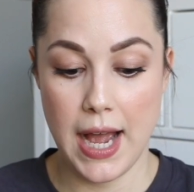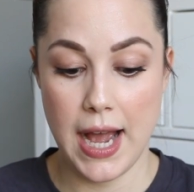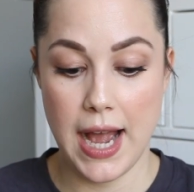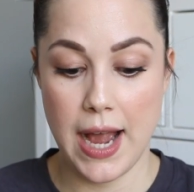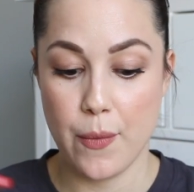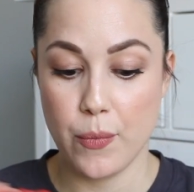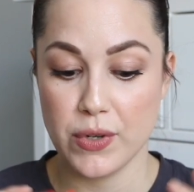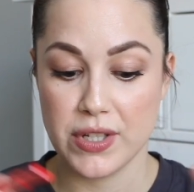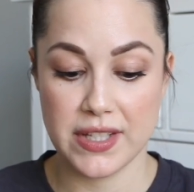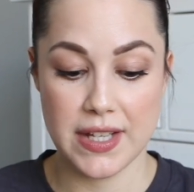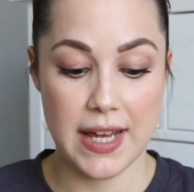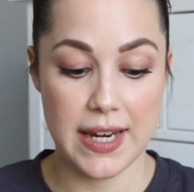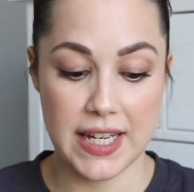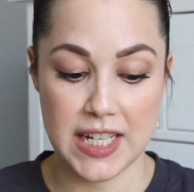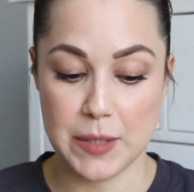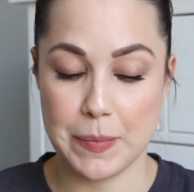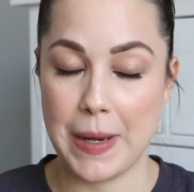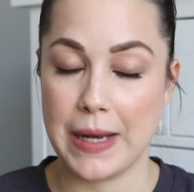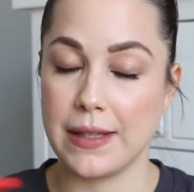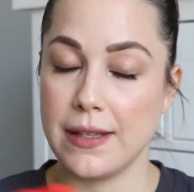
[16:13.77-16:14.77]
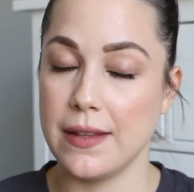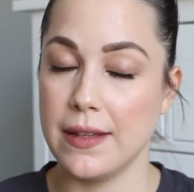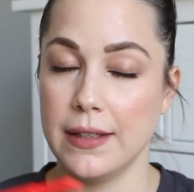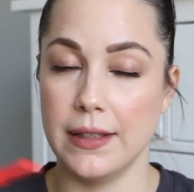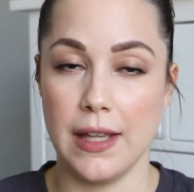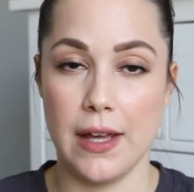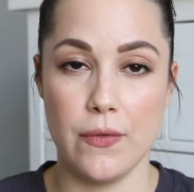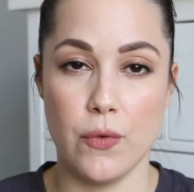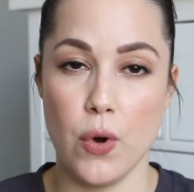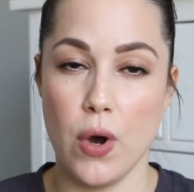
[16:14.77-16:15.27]
I was not expecting the
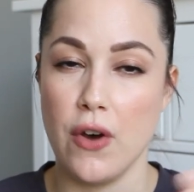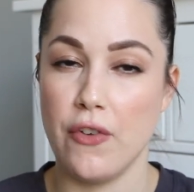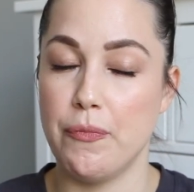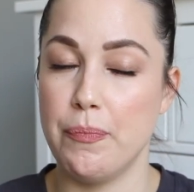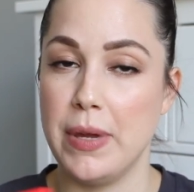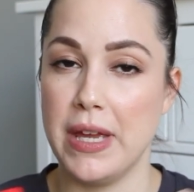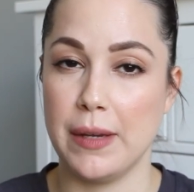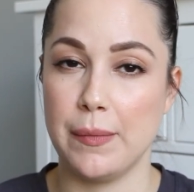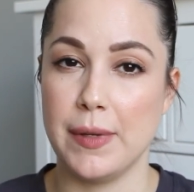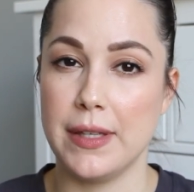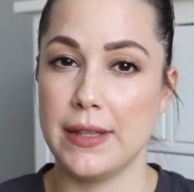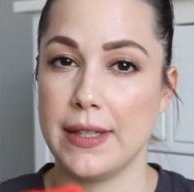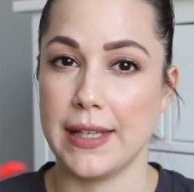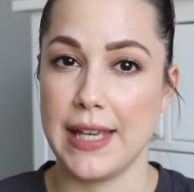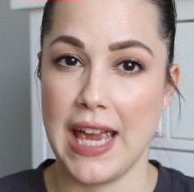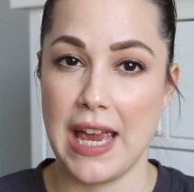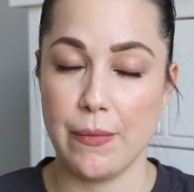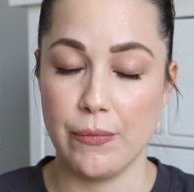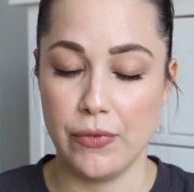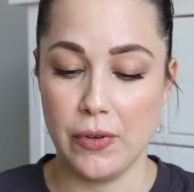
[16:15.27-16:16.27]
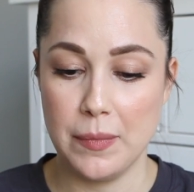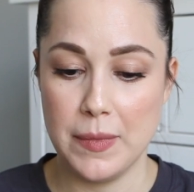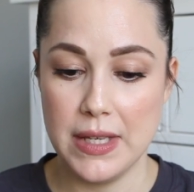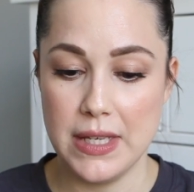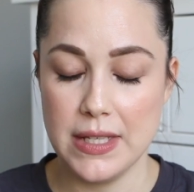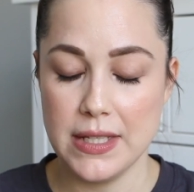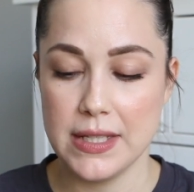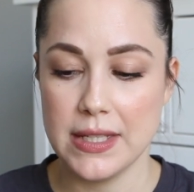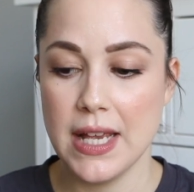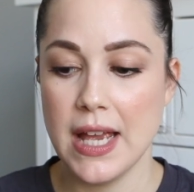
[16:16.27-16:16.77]
level of pigment that came from
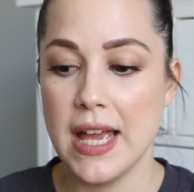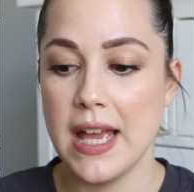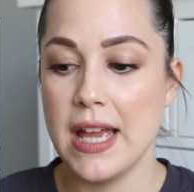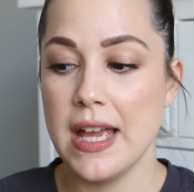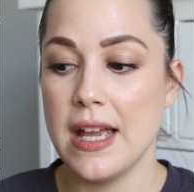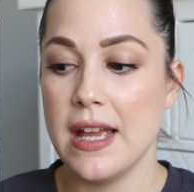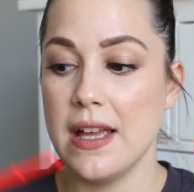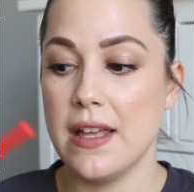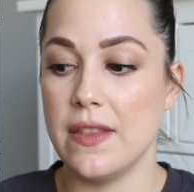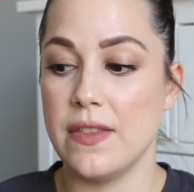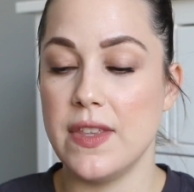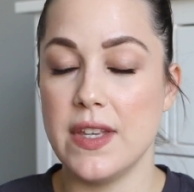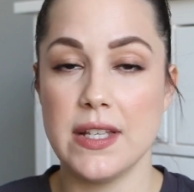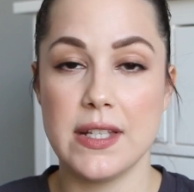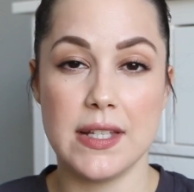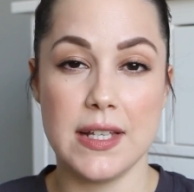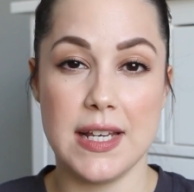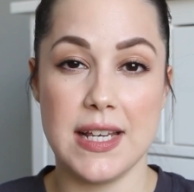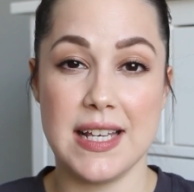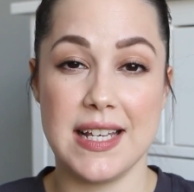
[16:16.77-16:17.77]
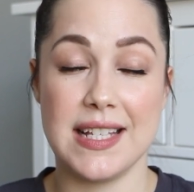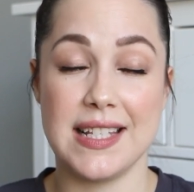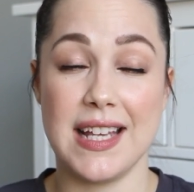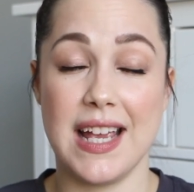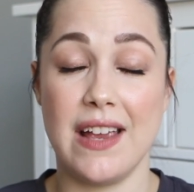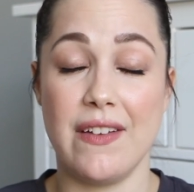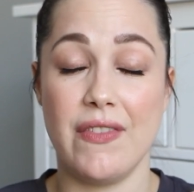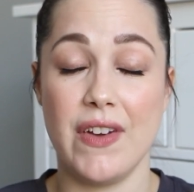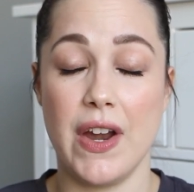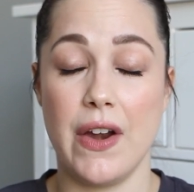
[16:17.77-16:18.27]
this. This is
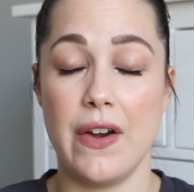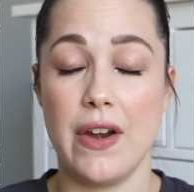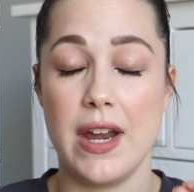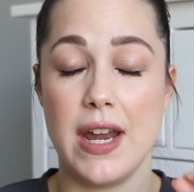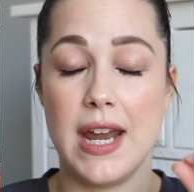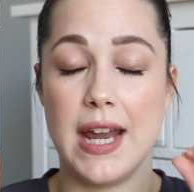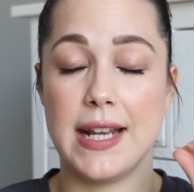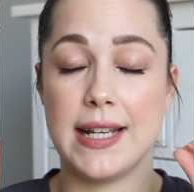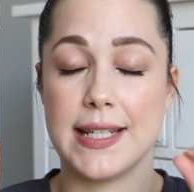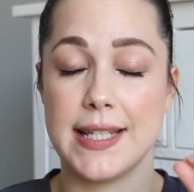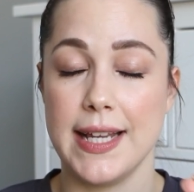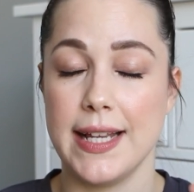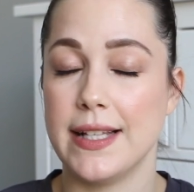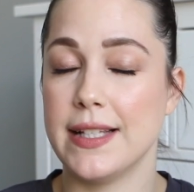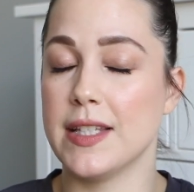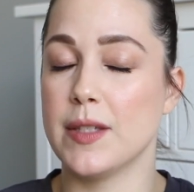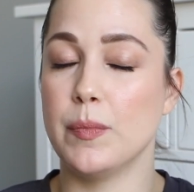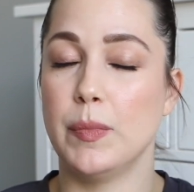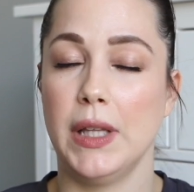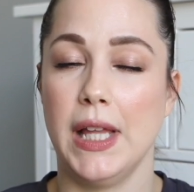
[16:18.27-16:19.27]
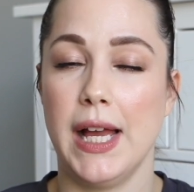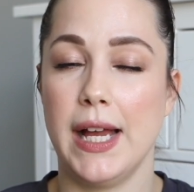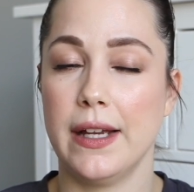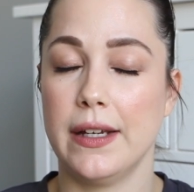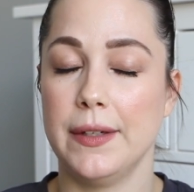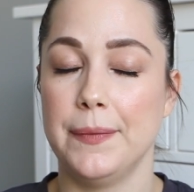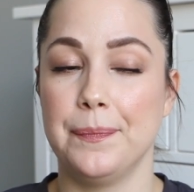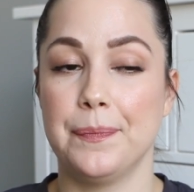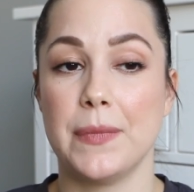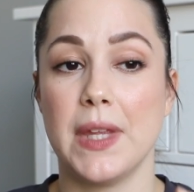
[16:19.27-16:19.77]
a very intense
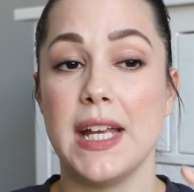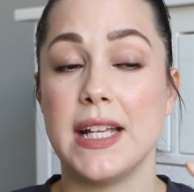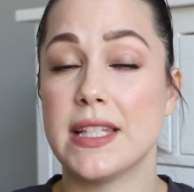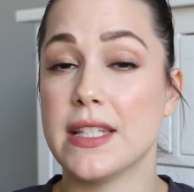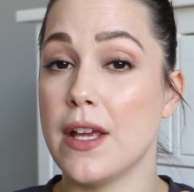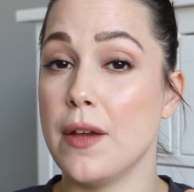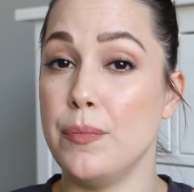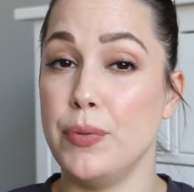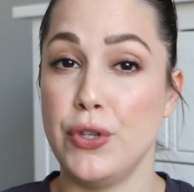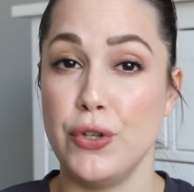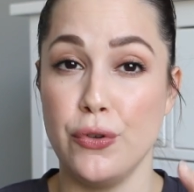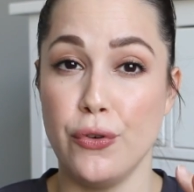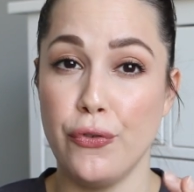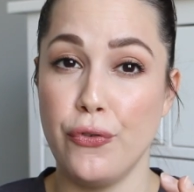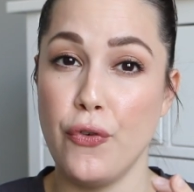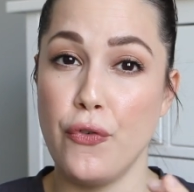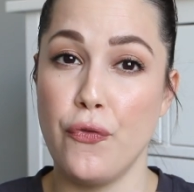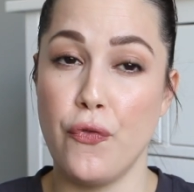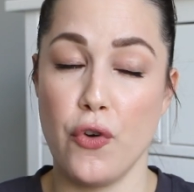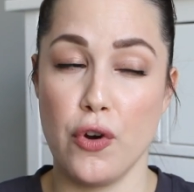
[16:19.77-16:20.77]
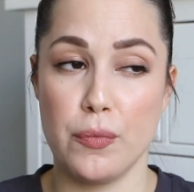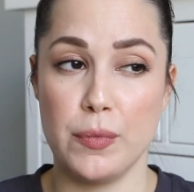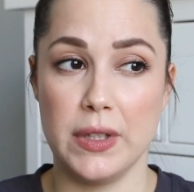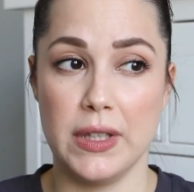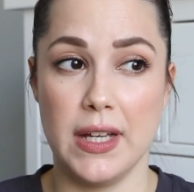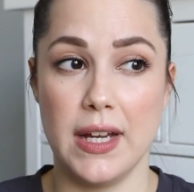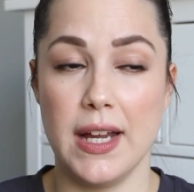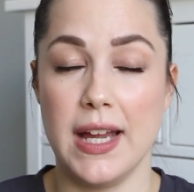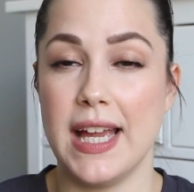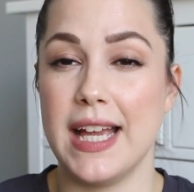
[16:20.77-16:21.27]
black. It's a beautiful formula.